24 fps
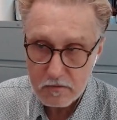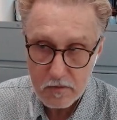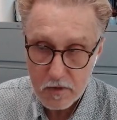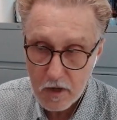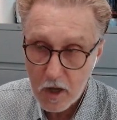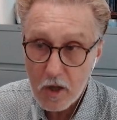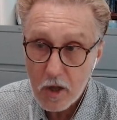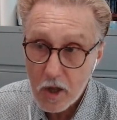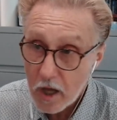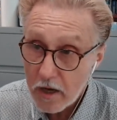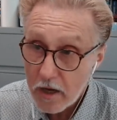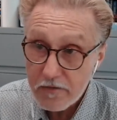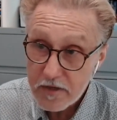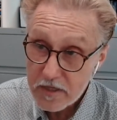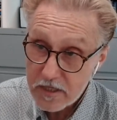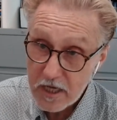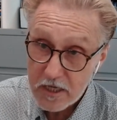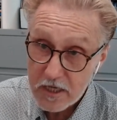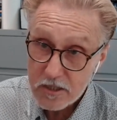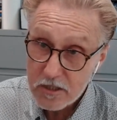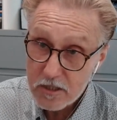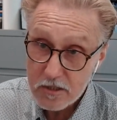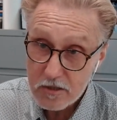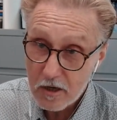a lot of this
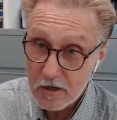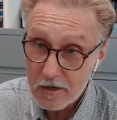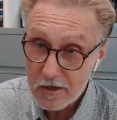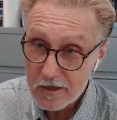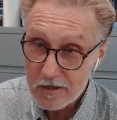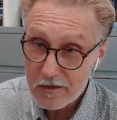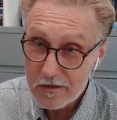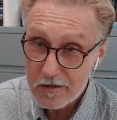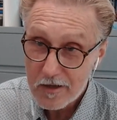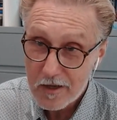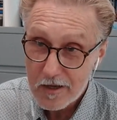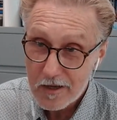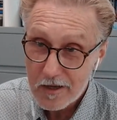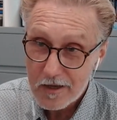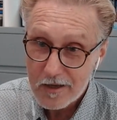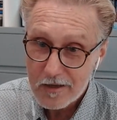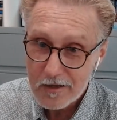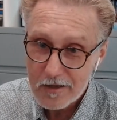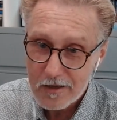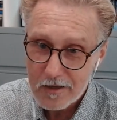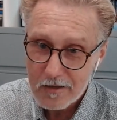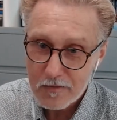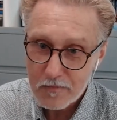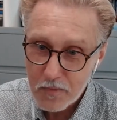has to start
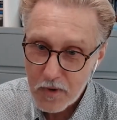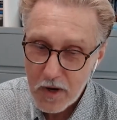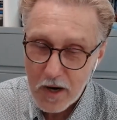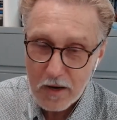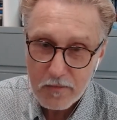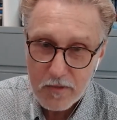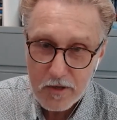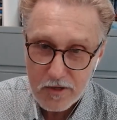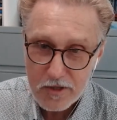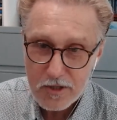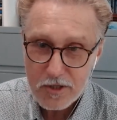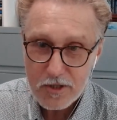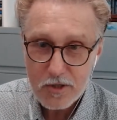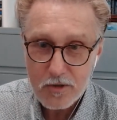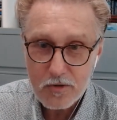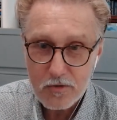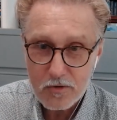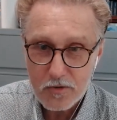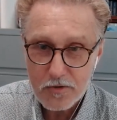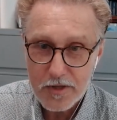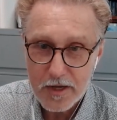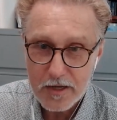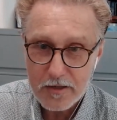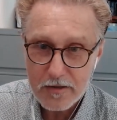in primary
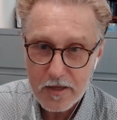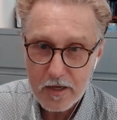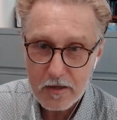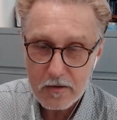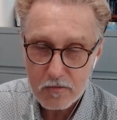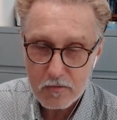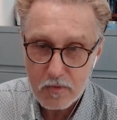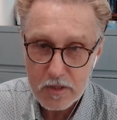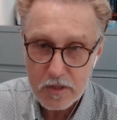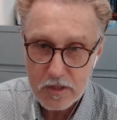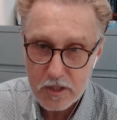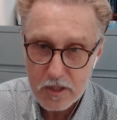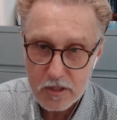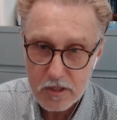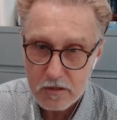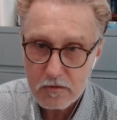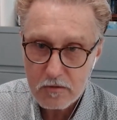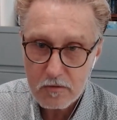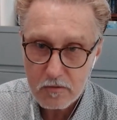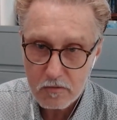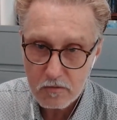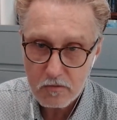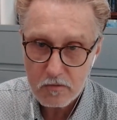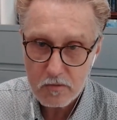school, that we just
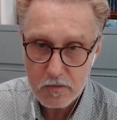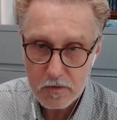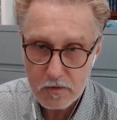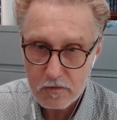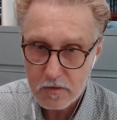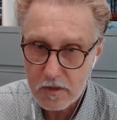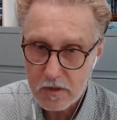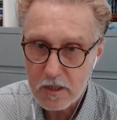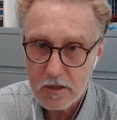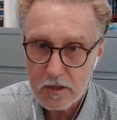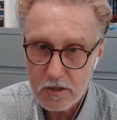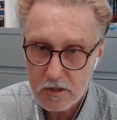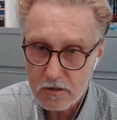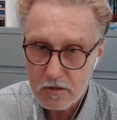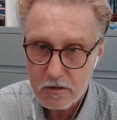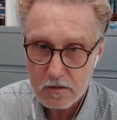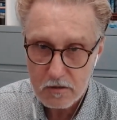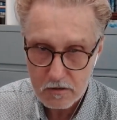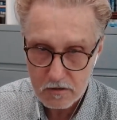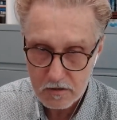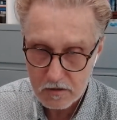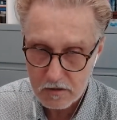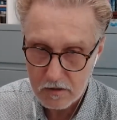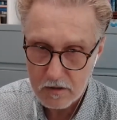teach
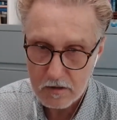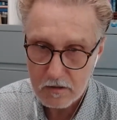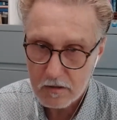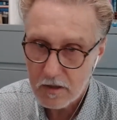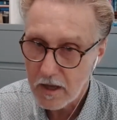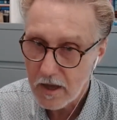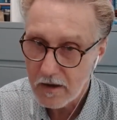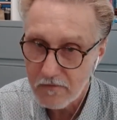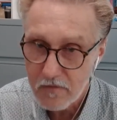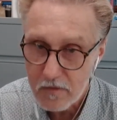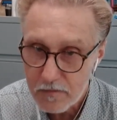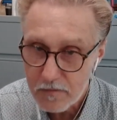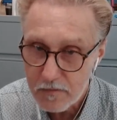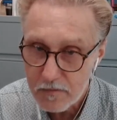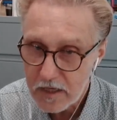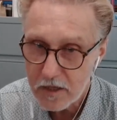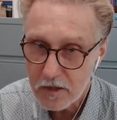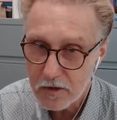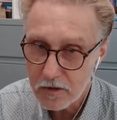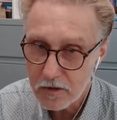everybody